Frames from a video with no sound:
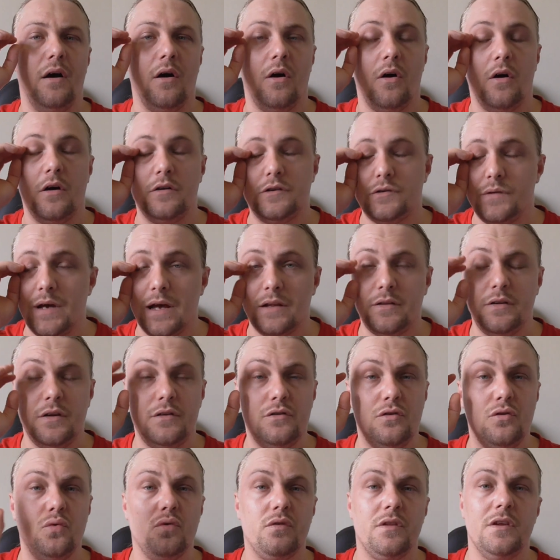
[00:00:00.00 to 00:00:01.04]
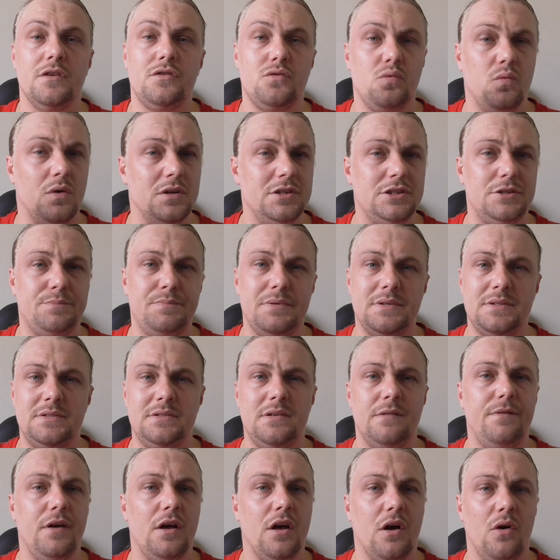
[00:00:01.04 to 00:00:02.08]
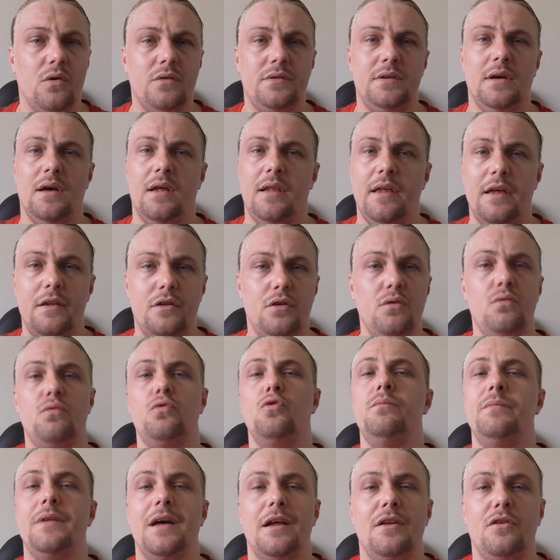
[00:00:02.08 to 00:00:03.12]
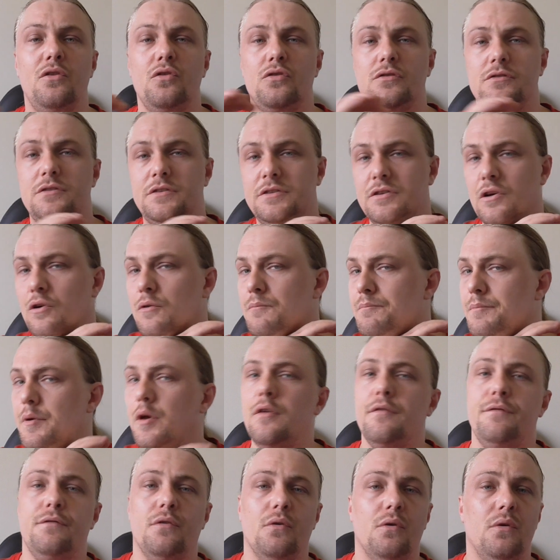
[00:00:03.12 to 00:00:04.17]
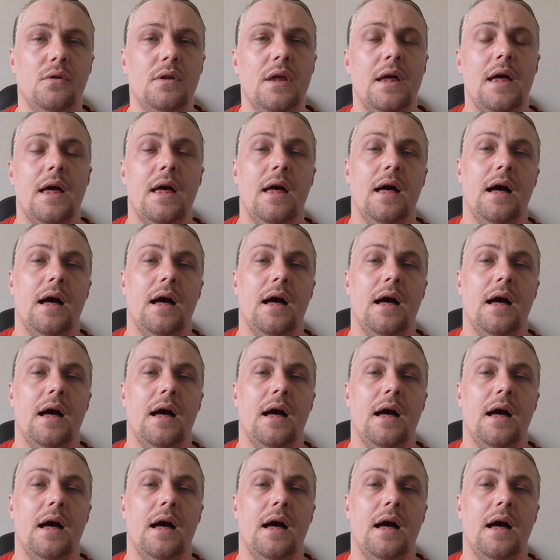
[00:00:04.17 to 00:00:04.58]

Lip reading: attracted to this one specific hotel and a room that looks so beautiful,